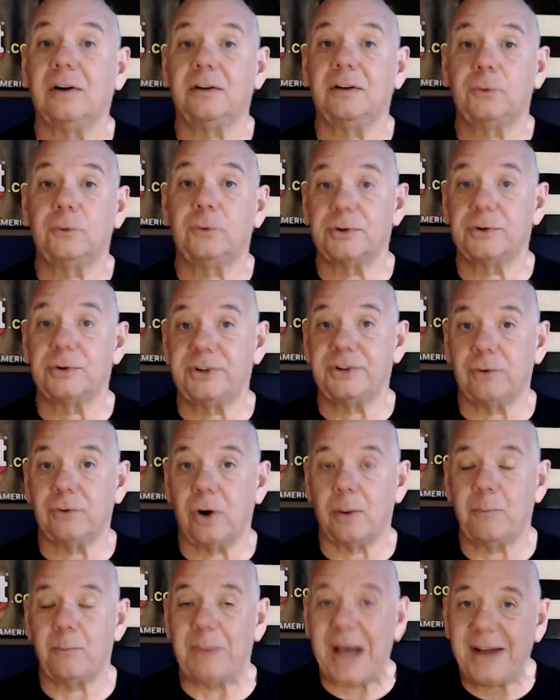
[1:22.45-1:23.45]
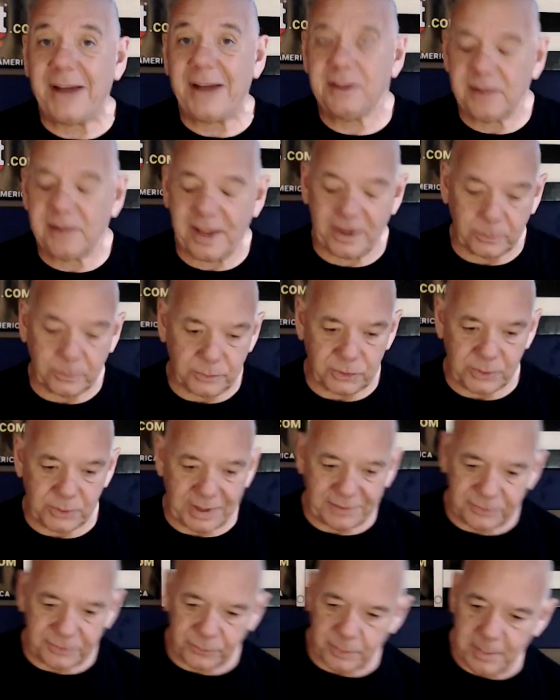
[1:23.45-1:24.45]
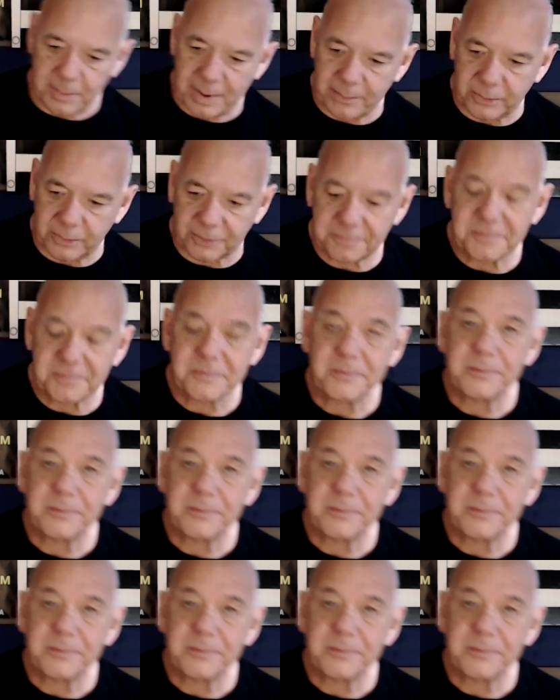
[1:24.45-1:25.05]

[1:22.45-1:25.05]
Of course, there are. Body language, we have to remember,